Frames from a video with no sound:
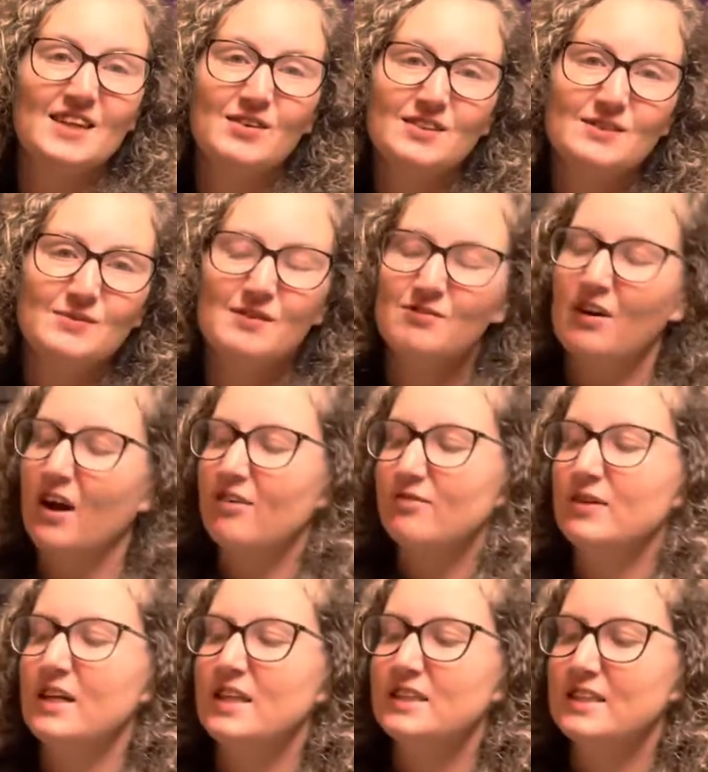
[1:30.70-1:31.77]
it's been 5
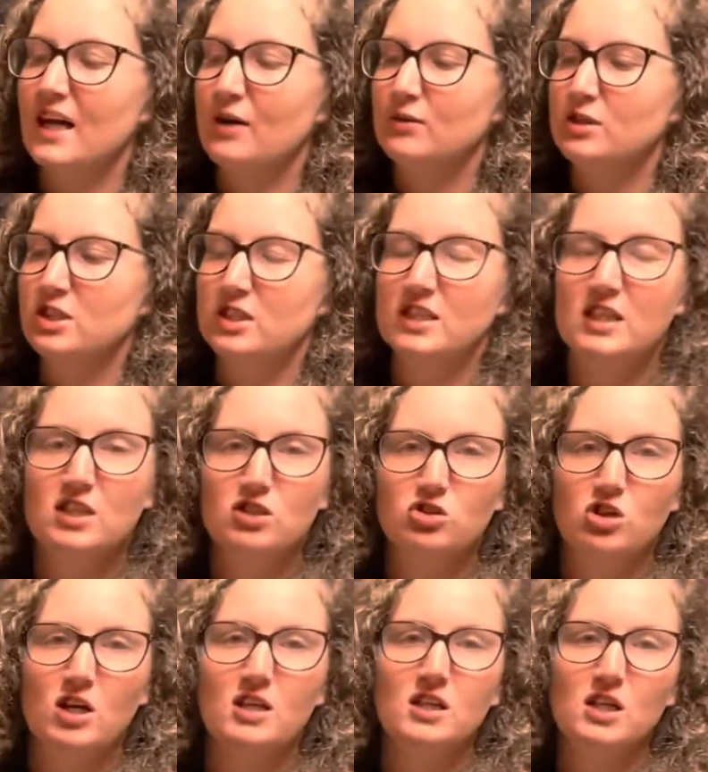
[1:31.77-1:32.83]
minutes now, we just need to
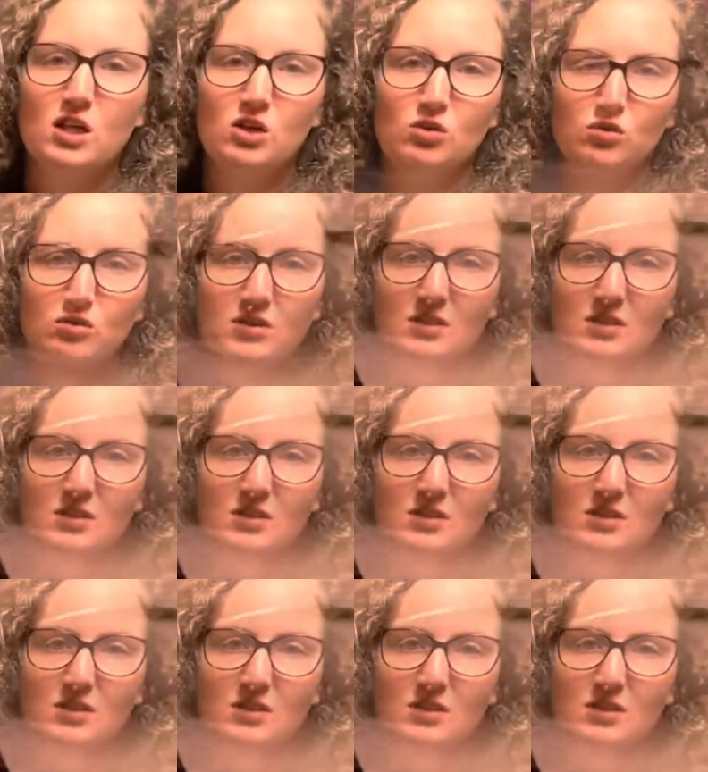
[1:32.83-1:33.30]
drain the noodles.